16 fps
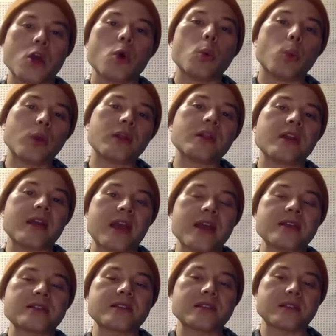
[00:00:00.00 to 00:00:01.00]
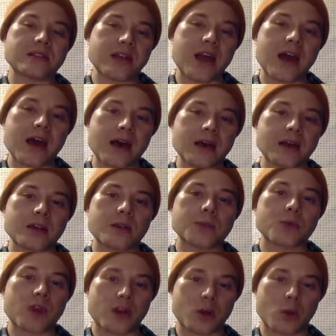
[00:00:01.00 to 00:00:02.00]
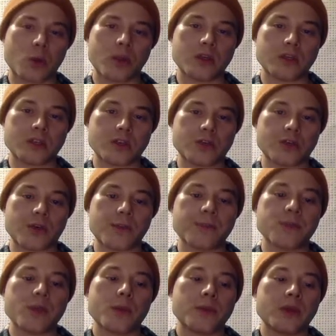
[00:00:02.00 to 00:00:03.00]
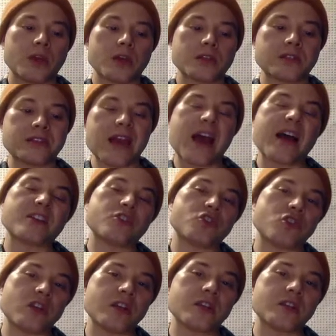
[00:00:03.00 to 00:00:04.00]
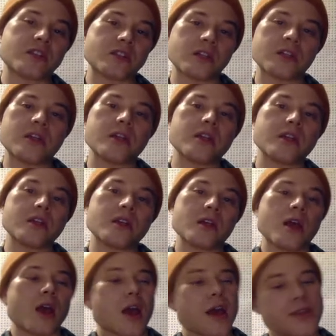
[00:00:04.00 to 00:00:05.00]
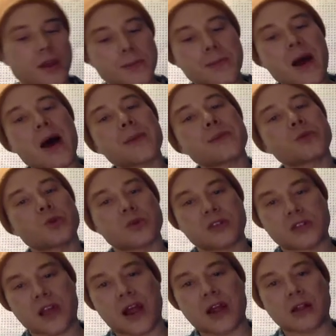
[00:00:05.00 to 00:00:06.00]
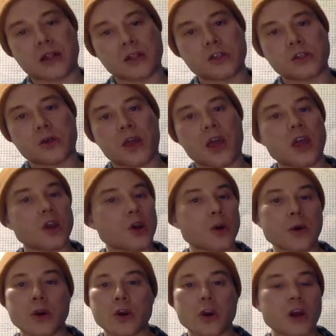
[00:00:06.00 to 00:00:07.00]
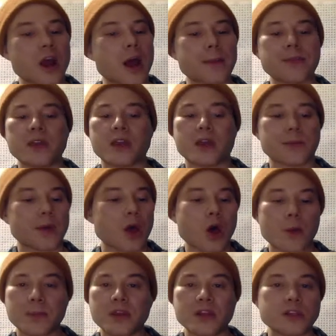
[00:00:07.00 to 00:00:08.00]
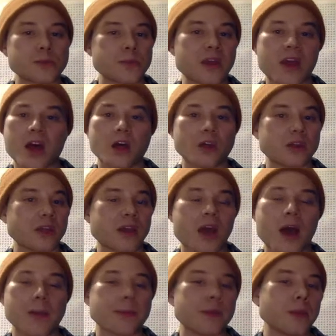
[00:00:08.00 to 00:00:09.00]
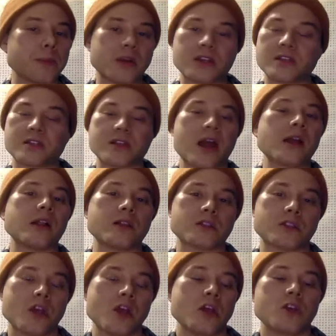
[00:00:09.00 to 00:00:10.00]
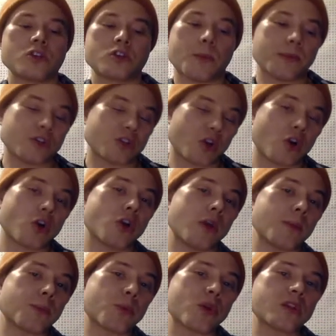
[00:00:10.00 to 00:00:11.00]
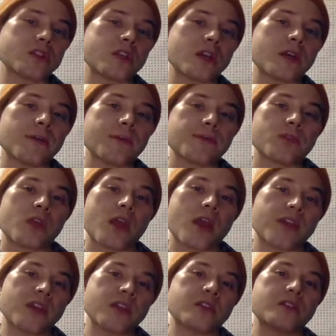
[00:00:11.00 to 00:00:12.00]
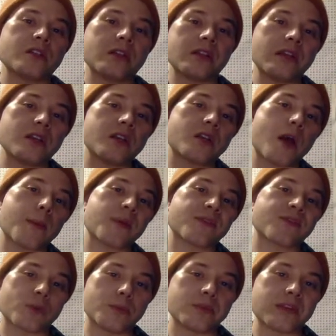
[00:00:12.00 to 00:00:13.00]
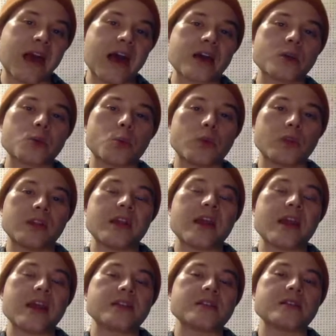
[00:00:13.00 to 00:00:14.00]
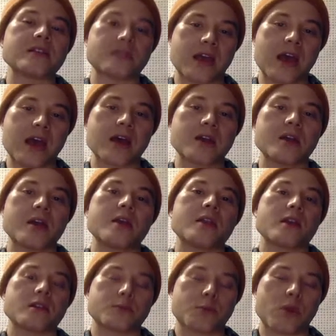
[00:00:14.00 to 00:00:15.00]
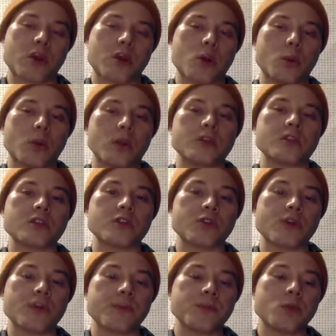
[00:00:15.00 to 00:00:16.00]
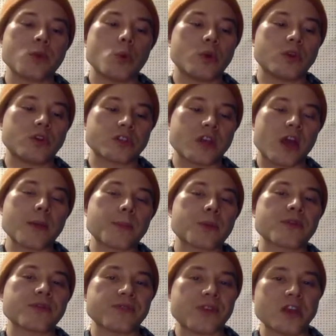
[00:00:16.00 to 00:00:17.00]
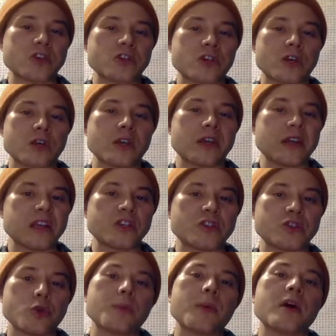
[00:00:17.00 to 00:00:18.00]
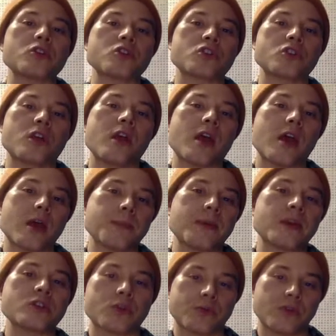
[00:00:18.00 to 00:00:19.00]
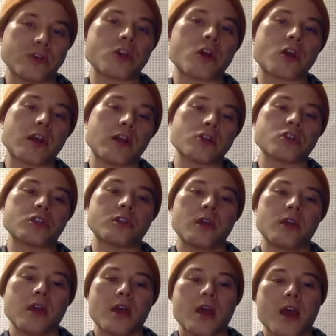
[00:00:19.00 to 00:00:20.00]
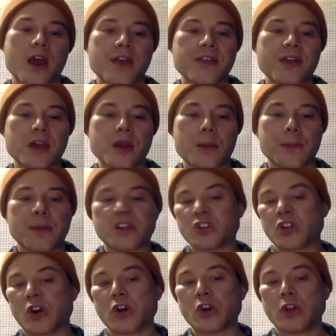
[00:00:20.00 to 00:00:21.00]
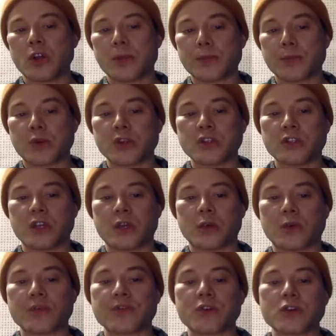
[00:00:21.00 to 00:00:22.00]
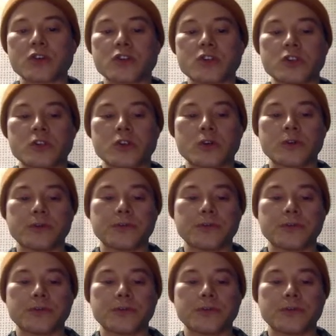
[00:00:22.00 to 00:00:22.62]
Willie hates his dad, Prader-Willi syndrome, because dad's gene is deleted, and then mom's was silenced. Okay, her her copy can by all means be a healthy copy, but it's silenced. So maternal imprinting, and then it's deleted coming from dad. Willie hates his dad. That's Prader-Willi syndrome, which is hyperphagia, eating too much, and mental retardation. And then paternal imprinting refers to